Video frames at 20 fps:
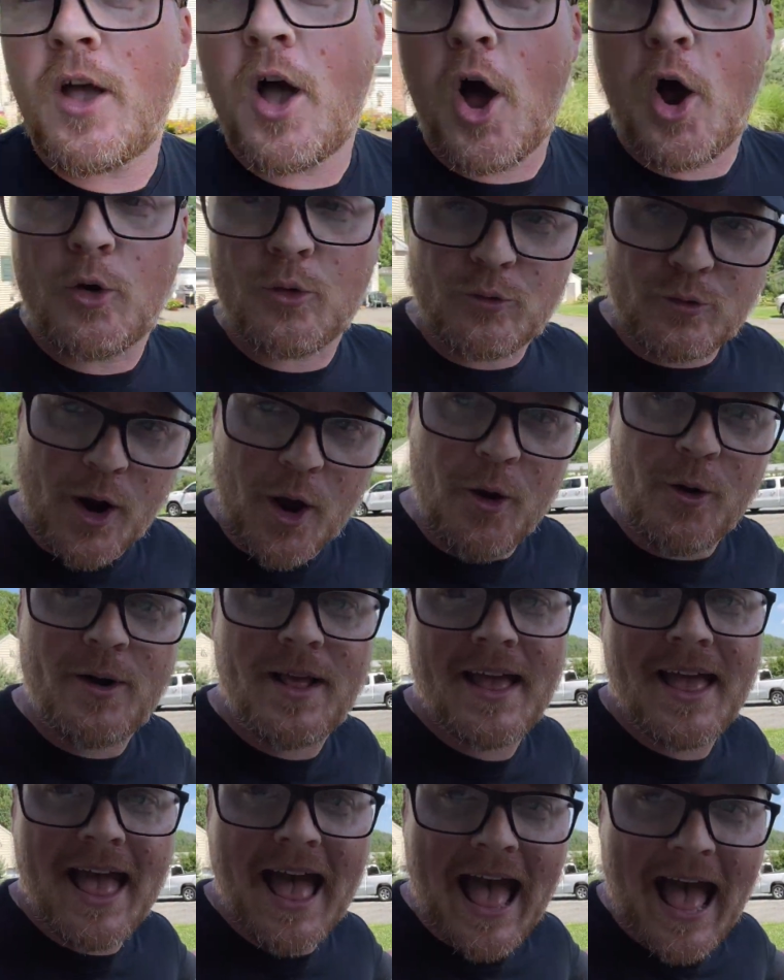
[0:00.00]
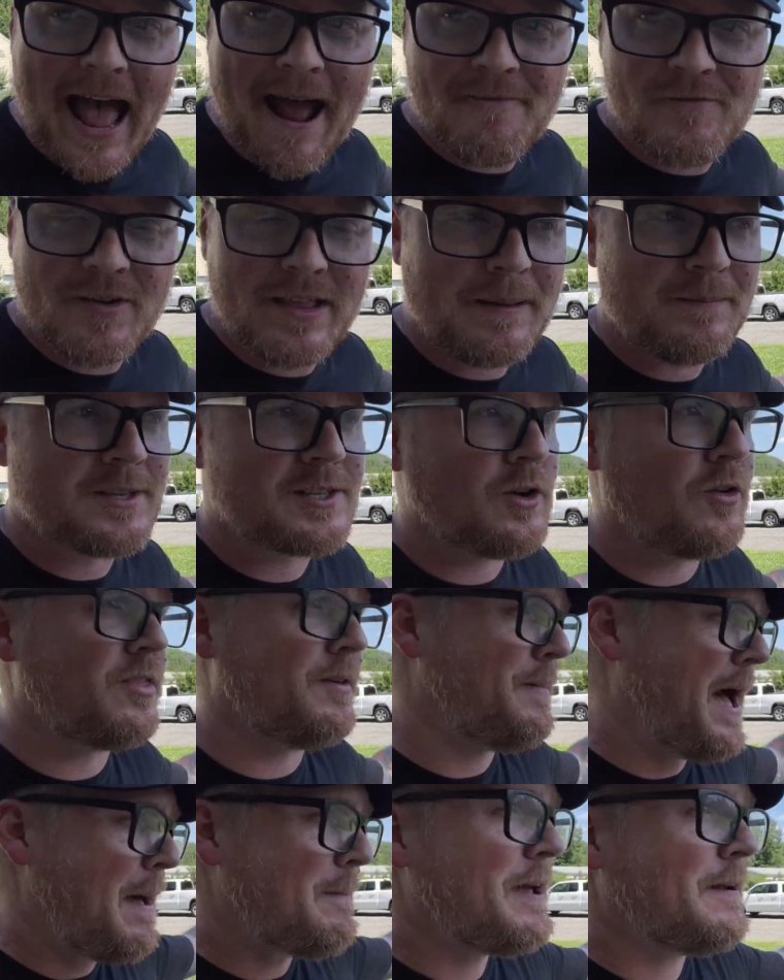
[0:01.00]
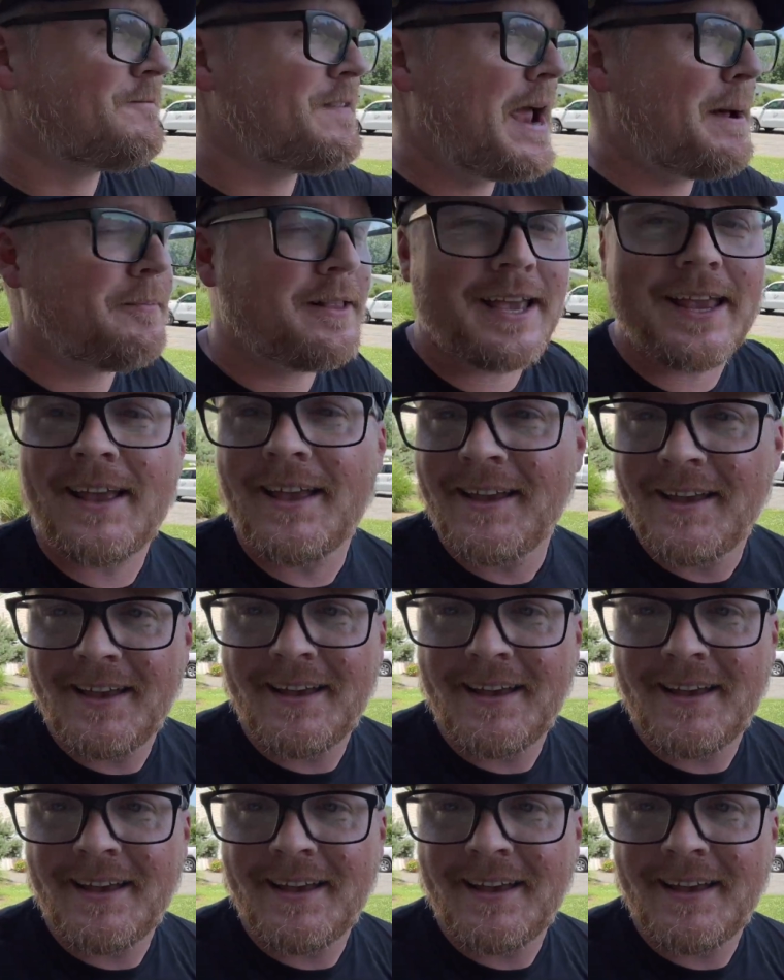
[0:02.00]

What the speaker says: a road after them. So the Batman family